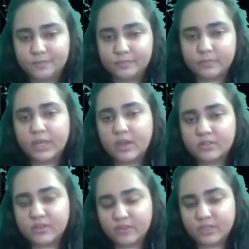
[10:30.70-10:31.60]

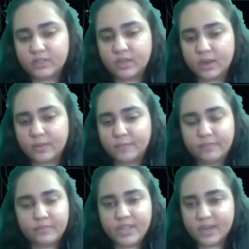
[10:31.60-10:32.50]
Because of this
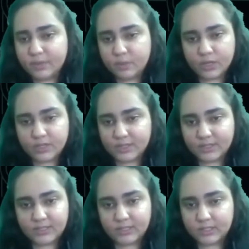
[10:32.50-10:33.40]
dummy weight
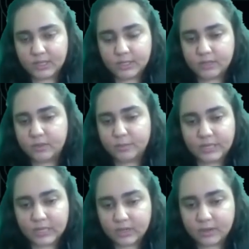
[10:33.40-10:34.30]
that is assigned in the
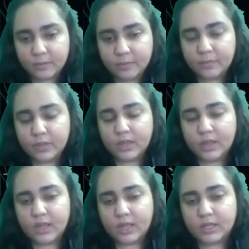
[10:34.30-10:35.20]
beginning,
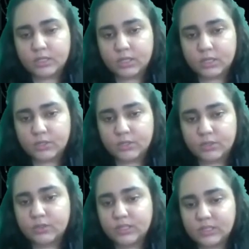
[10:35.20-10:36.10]
and
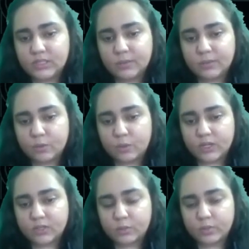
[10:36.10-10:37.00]
to this dummy
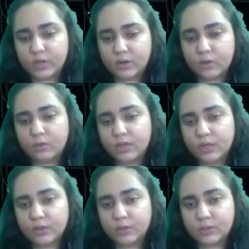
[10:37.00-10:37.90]
weight, we are only
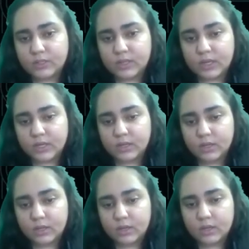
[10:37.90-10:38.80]
going to
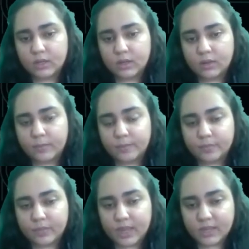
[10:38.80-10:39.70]
assign
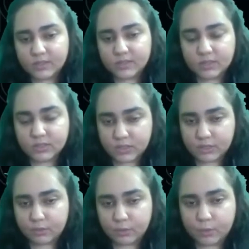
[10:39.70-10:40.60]

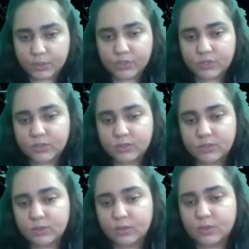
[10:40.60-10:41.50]
X0, which is
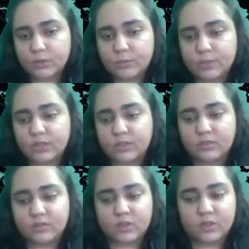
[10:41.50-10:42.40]
going to be
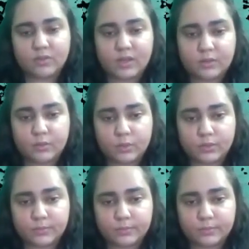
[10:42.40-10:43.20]
with the value 1.